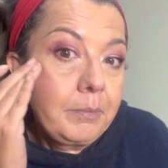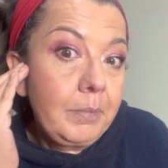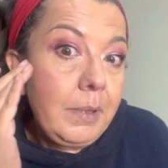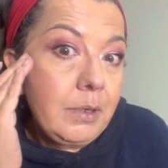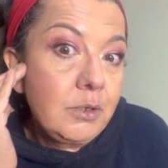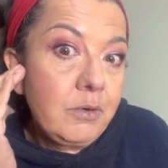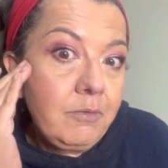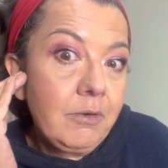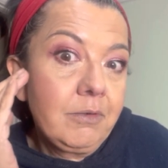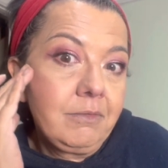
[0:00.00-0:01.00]
because you've
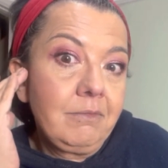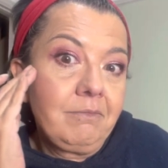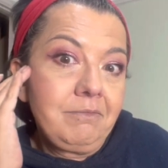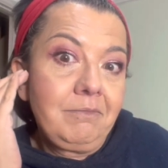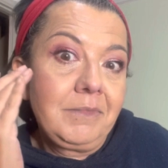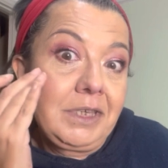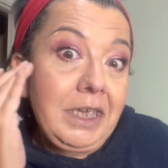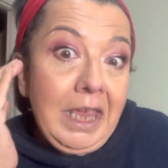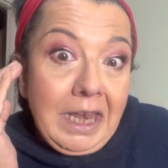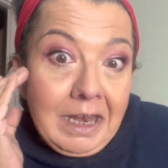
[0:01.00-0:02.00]
got
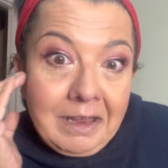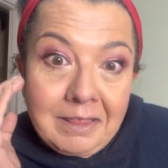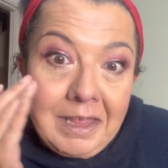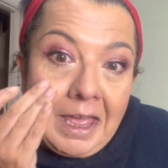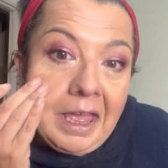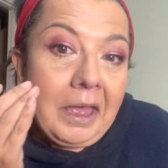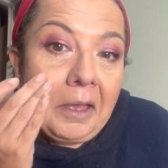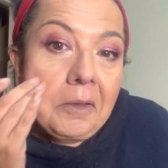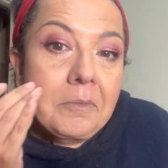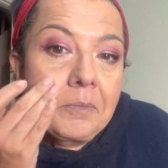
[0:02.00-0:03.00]
skin there.
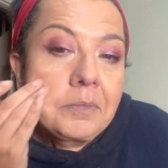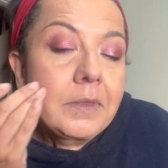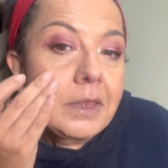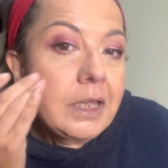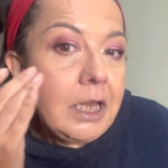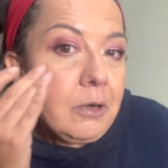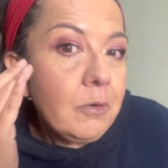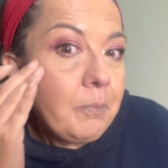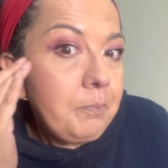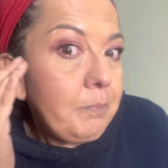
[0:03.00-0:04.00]
They
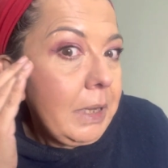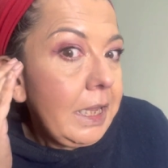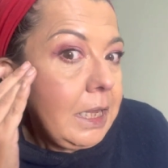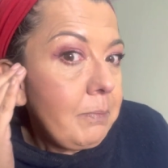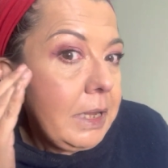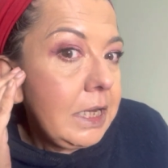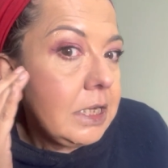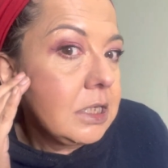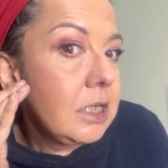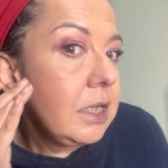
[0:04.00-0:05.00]
look pinky
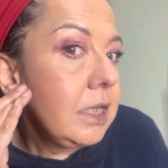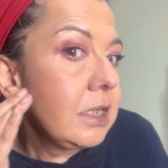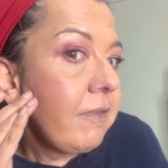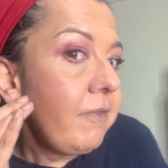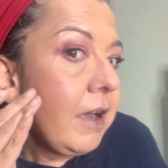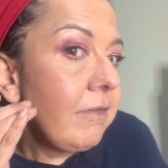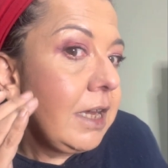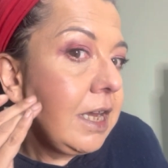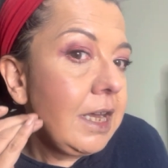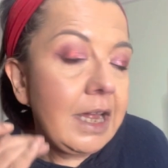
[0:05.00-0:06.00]
peach. It's a
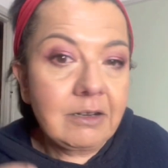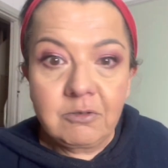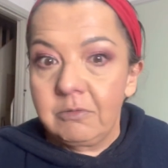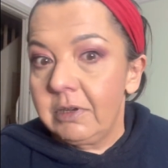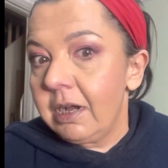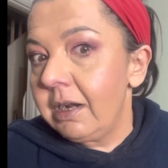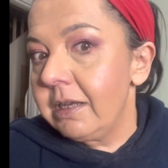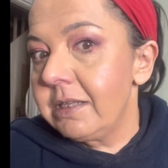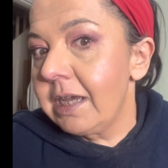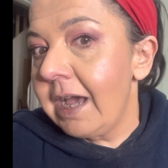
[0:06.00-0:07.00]
very natural colour
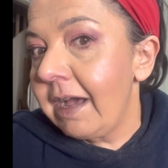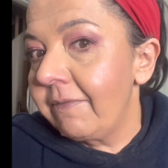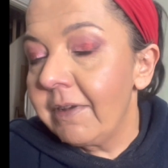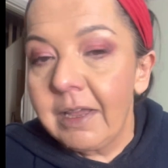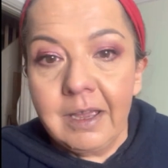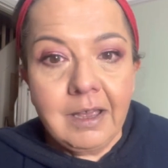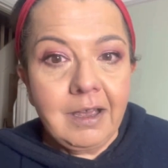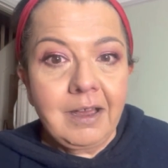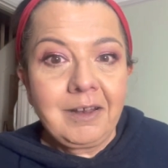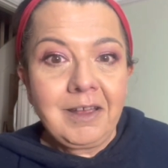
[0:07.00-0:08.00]
have.
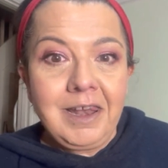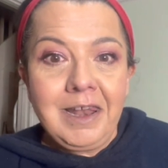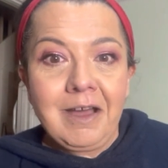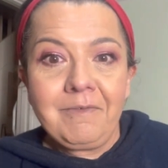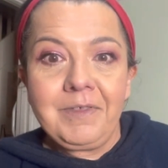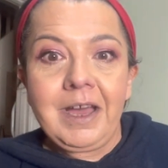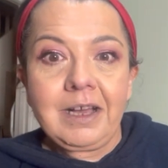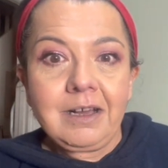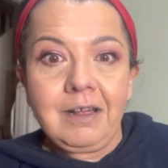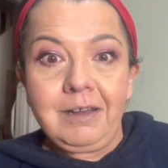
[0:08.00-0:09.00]
and I love
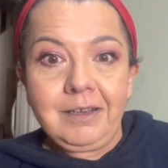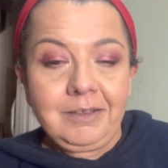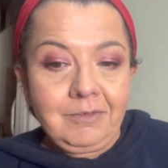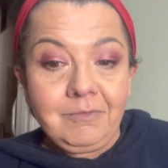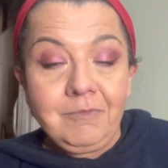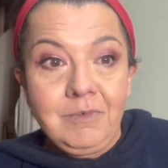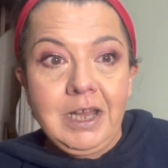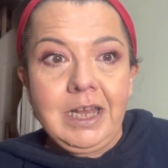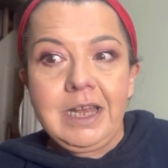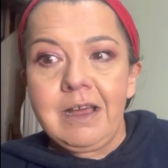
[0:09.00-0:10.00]
that colour.
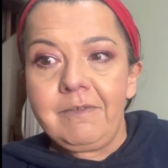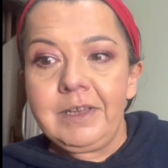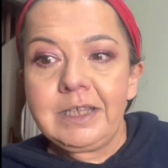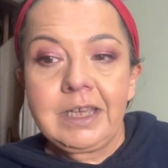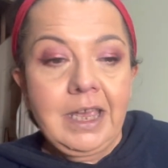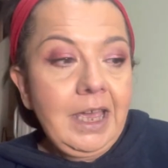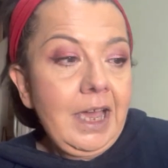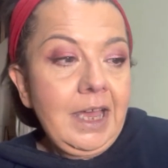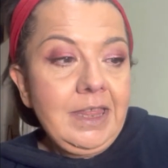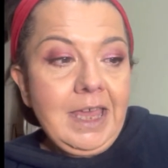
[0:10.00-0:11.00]
Really love it.
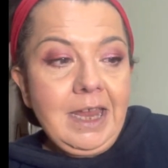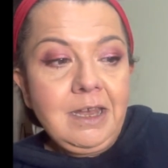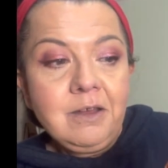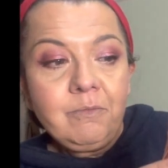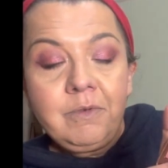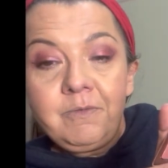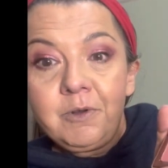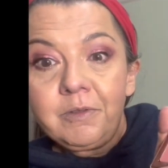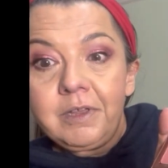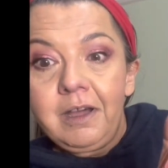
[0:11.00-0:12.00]
And then we've
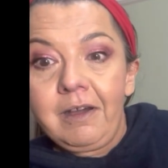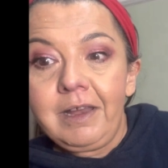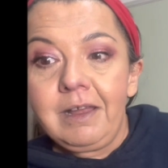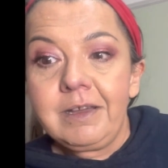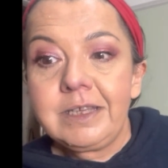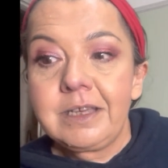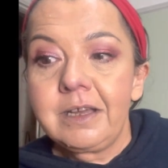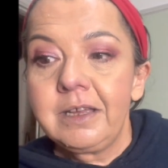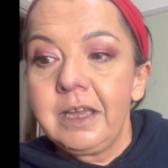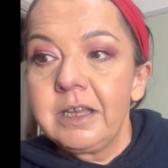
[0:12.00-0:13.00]
got the
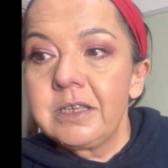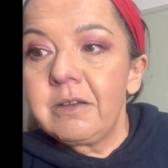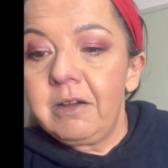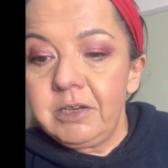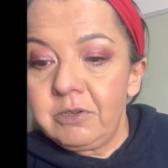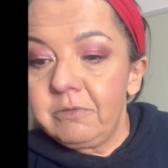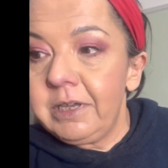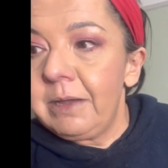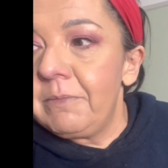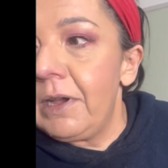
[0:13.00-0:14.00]
highlighter. So I shall
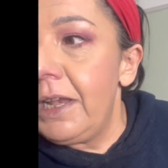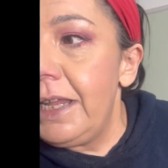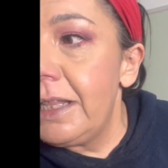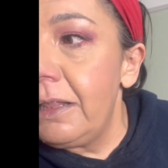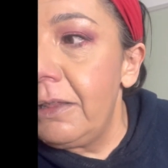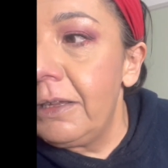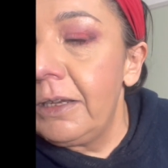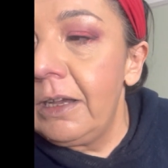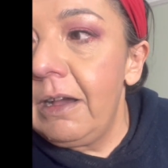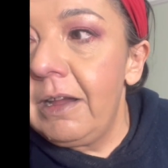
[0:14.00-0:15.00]
get my little
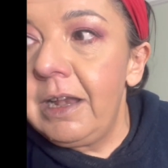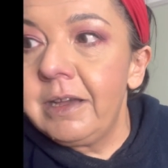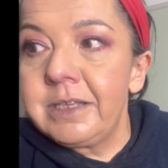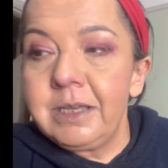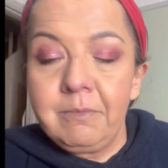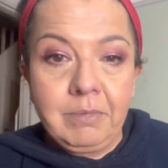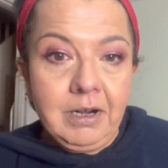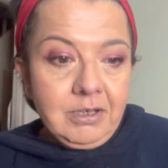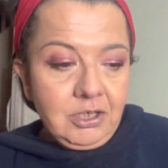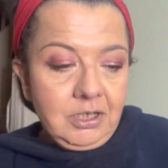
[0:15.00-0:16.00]
highlighting
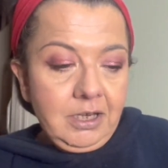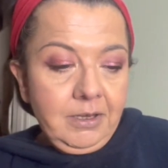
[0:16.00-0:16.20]
brush